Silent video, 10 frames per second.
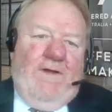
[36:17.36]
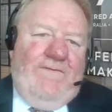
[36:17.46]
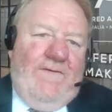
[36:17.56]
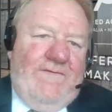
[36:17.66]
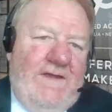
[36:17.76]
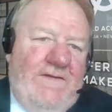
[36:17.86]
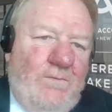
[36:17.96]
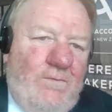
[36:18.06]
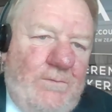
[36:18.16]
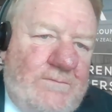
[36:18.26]
I've just said,
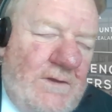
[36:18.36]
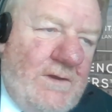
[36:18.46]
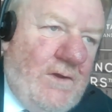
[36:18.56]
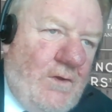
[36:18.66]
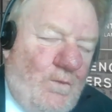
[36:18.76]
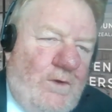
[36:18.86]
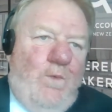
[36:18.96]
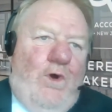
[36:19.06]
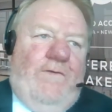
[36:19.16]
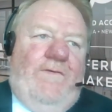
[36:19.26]
that we
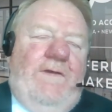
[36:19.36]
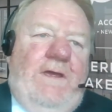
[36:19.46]
want,